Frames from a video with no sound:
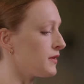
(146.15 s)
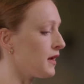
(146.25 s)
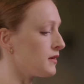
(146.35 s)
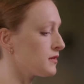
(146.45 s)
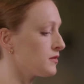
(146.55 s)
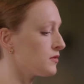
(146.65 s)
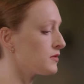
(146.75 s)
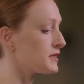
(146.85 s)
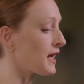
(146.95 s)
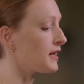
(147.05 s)
that
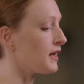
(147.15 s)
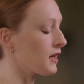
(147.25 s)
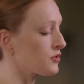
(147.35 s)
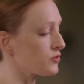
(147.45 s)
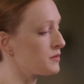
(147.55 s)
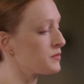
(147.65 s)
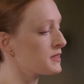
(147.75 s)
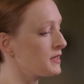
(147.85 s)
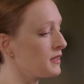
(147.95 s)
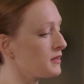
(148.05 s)
second act dream
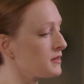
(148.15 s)
scene